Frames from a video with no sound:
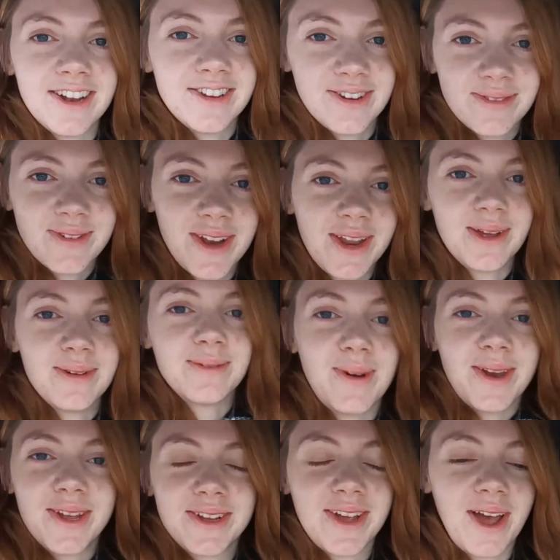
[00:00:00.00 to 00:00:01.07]
I didn't really
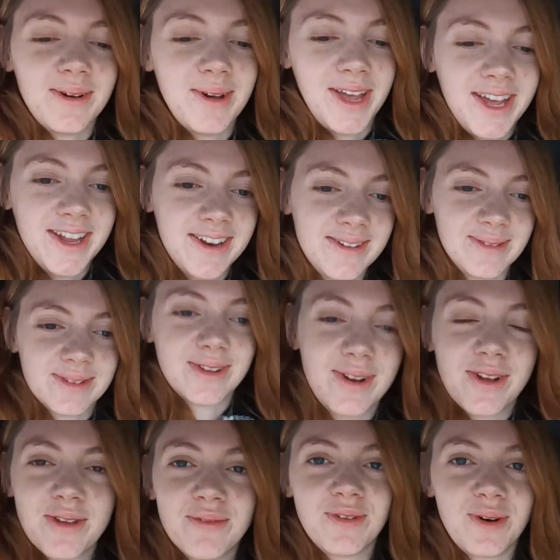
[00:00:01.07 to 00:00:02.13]
want to go in I wasn't
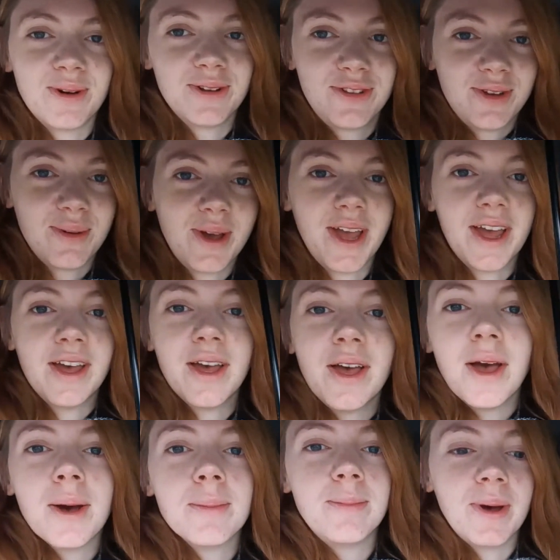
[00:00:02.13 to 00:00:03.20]
looking forward to it
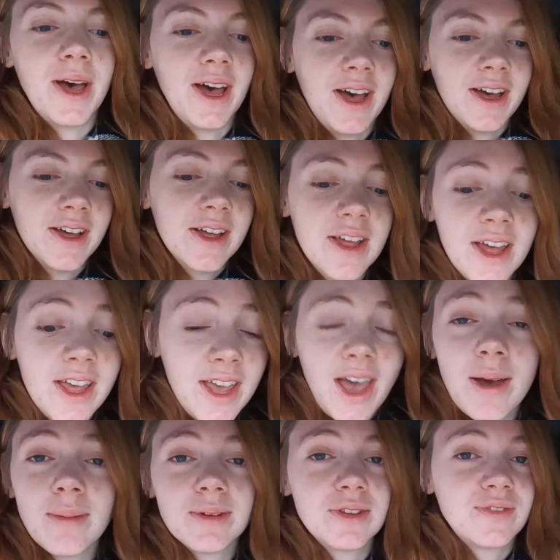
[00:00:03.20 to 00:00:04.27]
but
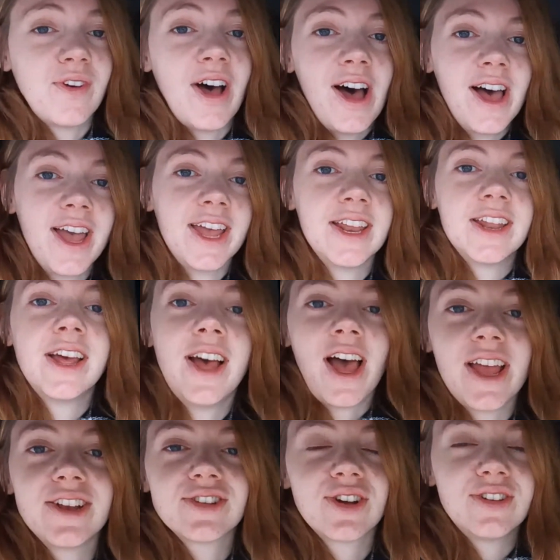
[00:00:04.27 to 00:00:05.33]
yeah it was fine
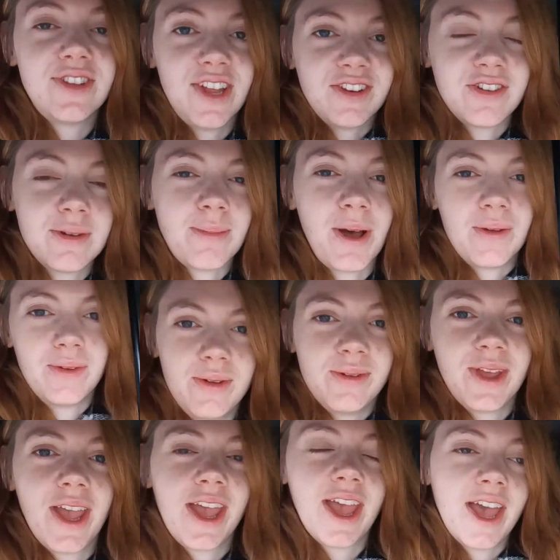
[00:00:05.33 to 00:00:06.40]
I enjoyed teaching about New
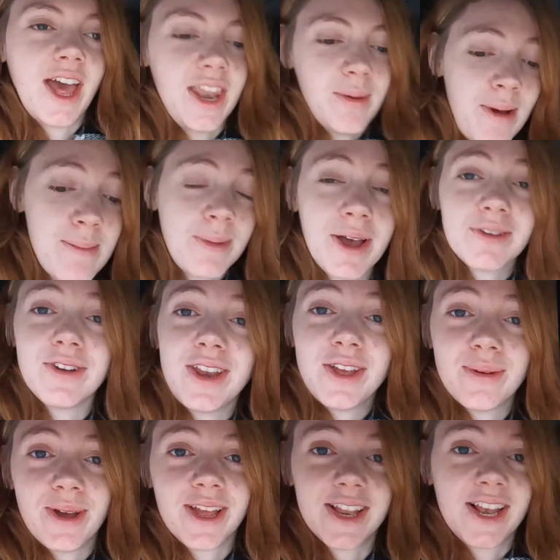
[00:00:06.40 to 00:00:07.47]
Year and it went by really
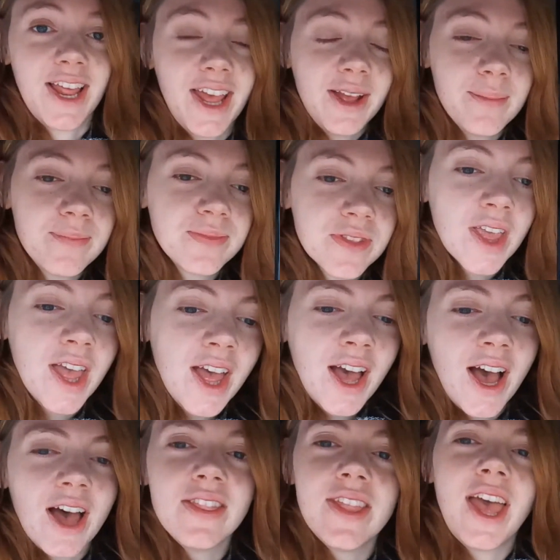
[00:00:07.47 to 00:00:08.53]
quickly
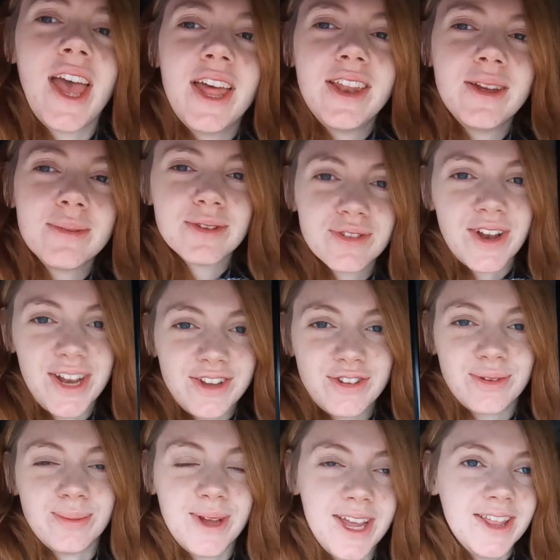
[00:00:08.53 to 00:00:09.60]
and then it was really
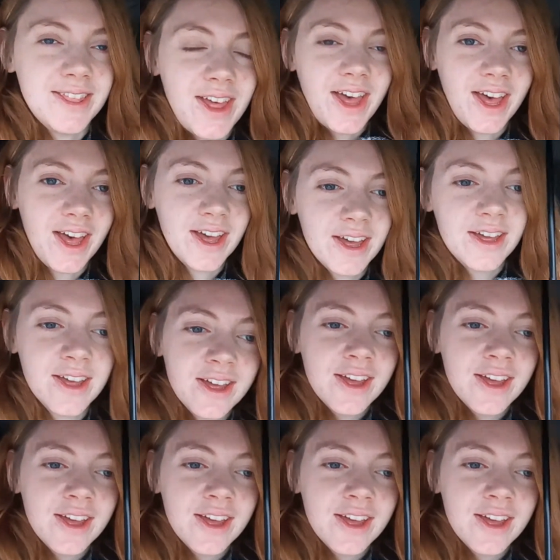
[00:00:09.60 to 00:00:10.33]
sweet the